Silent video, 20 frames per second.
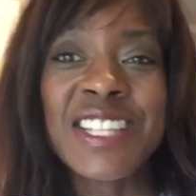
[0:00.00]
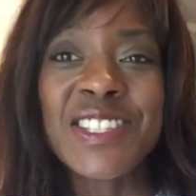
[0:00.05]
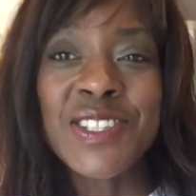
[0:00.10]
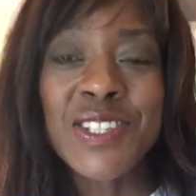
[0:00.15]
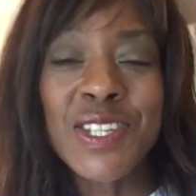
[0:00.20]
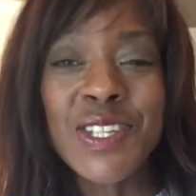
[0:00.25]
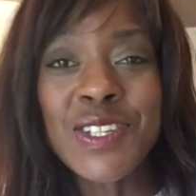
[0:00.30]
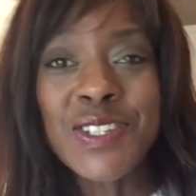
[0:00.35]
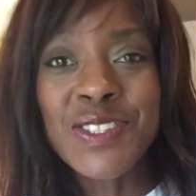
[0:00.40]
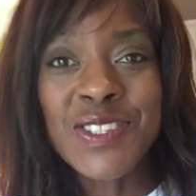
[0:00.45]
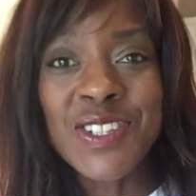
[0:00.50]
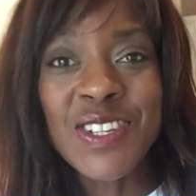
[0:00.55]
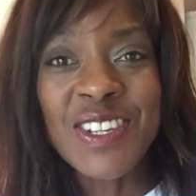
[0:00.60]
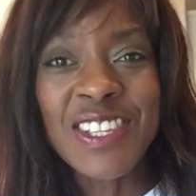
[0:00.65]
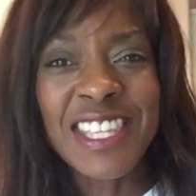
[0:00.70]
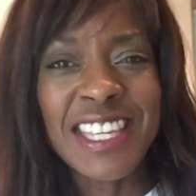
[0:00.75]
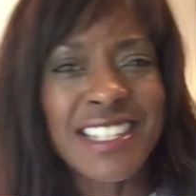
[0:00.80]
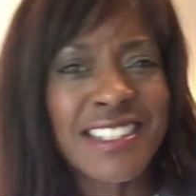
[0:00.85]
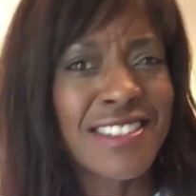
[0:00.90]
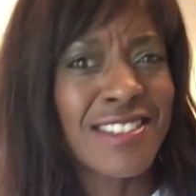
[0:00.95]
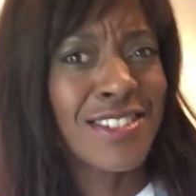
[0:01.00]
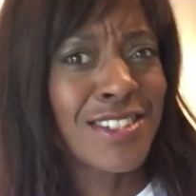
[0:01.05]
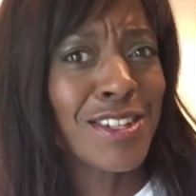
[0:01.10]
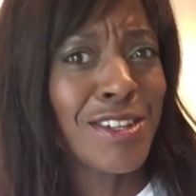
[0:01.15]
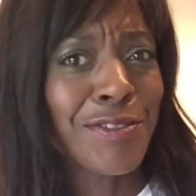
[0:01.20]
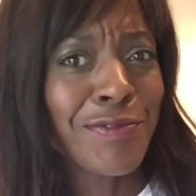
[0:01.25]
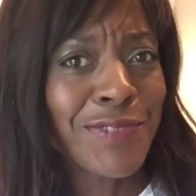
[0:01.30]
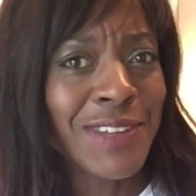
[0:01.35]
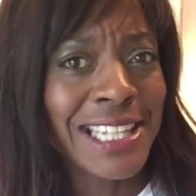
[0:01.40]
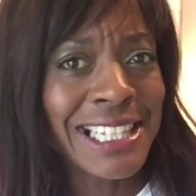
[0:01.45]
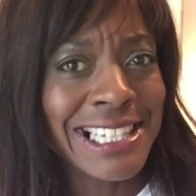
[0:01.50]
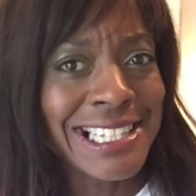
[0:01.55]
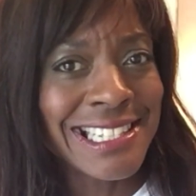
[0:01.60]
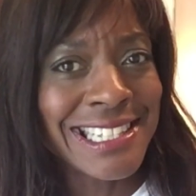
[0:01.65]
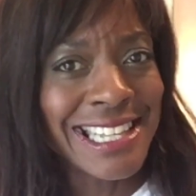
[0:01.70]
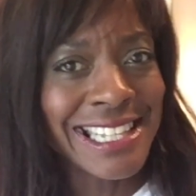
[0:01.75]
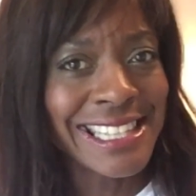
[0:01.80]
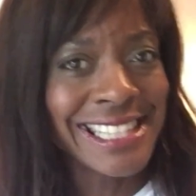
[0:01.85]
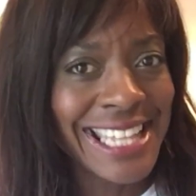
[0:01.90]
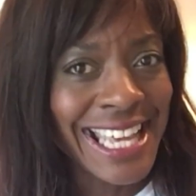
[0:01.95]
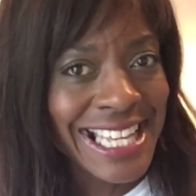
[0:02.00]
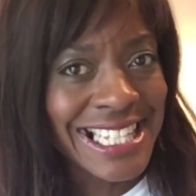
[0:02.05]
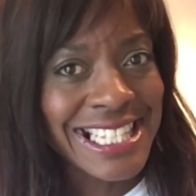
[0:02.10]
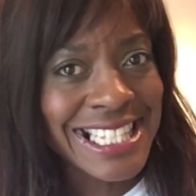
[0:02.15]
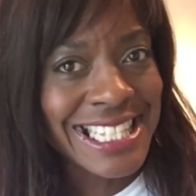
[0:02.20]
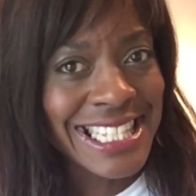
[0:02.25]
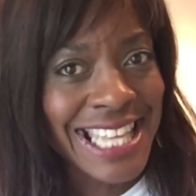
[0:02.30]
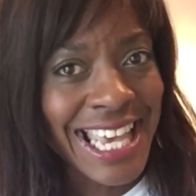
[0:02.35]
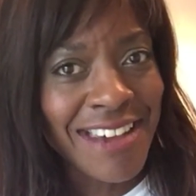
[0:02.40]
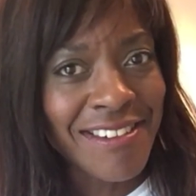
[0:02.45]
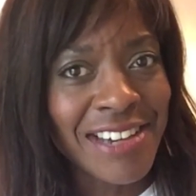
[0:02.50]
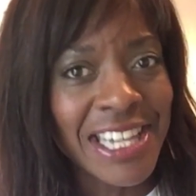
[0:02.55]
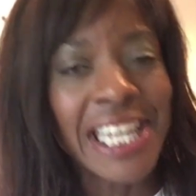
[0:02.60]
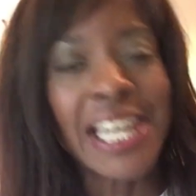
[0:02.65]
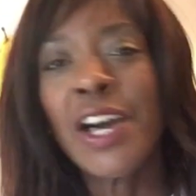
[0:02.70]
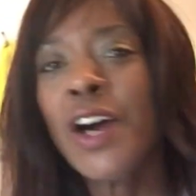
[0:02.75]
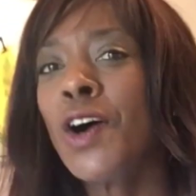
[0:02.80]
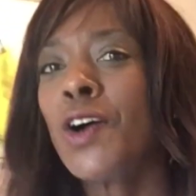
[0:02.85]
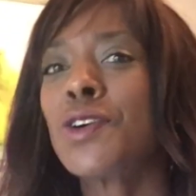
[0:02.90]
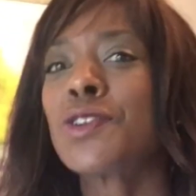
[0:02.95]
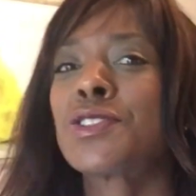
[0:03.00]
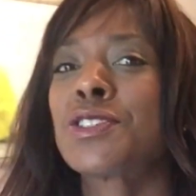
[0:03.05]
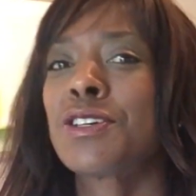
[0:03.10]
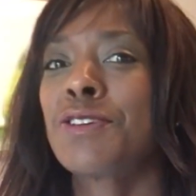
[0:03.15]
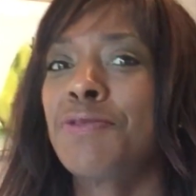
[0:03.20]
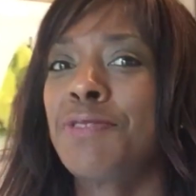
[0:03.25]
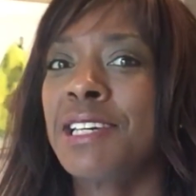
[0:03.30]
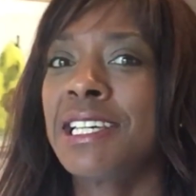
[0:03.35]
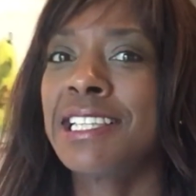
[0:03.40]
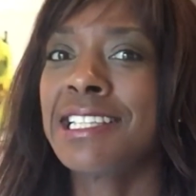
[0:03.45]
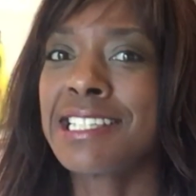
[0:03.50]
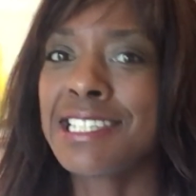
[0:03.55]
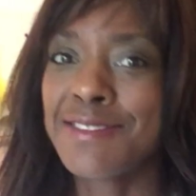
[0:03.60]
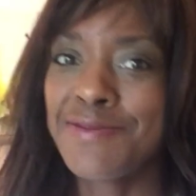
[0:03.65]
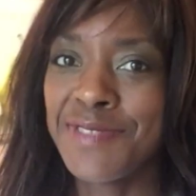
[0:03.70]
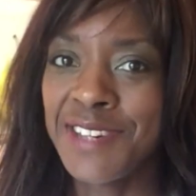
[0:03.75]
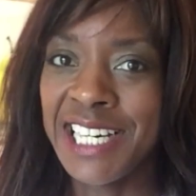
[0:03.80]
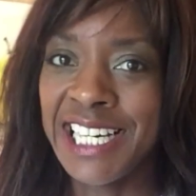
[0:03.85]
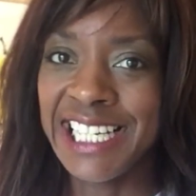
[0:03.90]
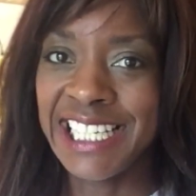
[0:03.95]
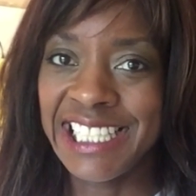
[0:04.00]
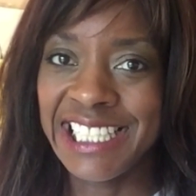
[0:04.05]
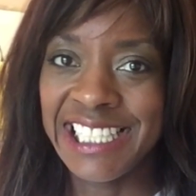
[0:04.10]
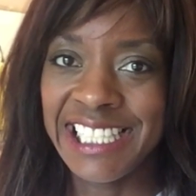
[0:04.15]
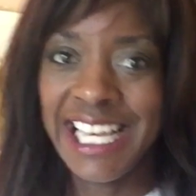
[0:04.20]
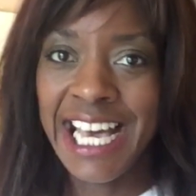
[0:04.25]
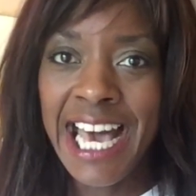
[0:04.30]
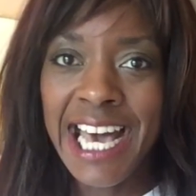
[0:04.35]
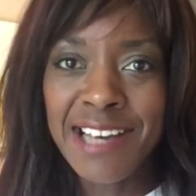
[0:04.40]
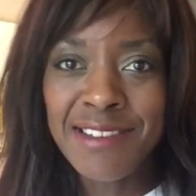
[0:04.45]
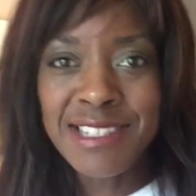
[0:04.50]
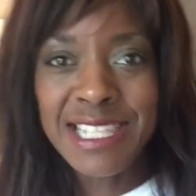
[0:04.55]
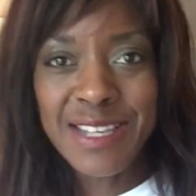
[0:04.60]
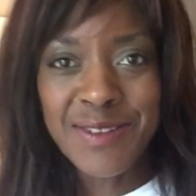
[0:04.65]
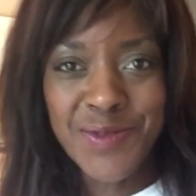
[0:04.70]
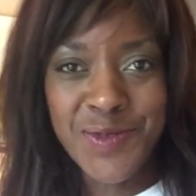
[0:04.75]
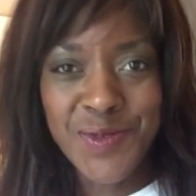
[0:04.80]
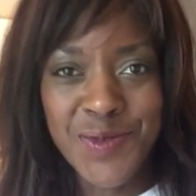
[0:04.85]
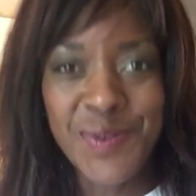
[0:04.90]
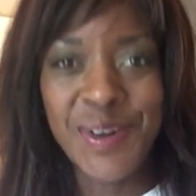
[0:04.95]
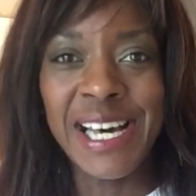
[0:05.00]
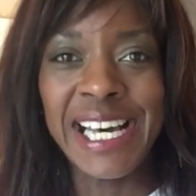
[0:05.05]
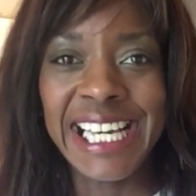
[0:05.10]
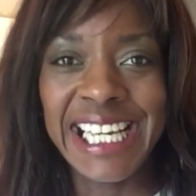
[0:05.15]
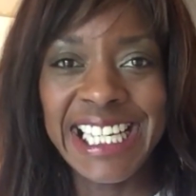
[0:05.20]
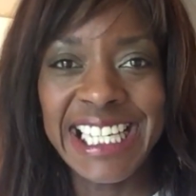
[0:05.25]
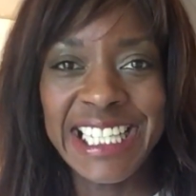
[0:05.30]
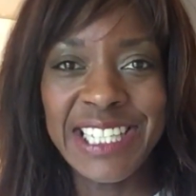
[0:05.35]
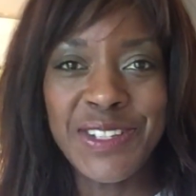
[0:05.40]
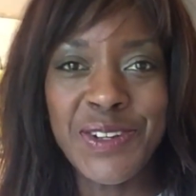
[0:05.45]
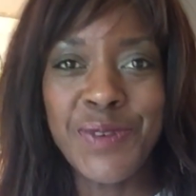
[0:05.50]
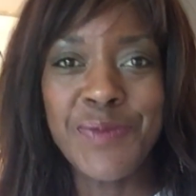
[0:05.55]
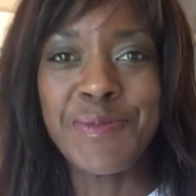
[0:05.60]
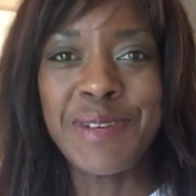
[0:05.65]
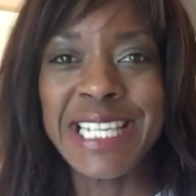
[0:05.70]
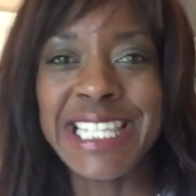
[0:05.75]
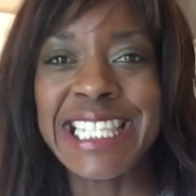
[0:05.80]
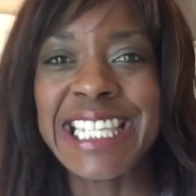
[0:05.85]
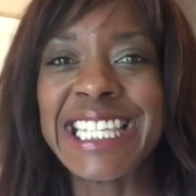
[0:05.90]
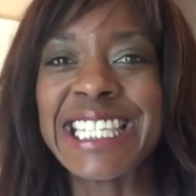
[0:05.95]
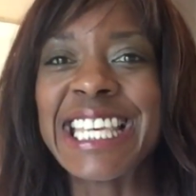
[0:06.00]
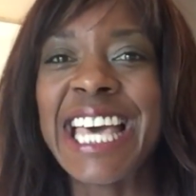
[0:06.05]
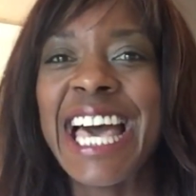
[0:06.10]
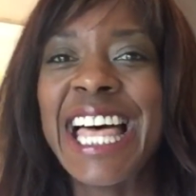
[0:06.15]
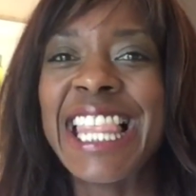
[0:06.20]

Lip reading: Do you do this? Do you feel it's unnecessary or do you feel it's vital? How's it working in your business?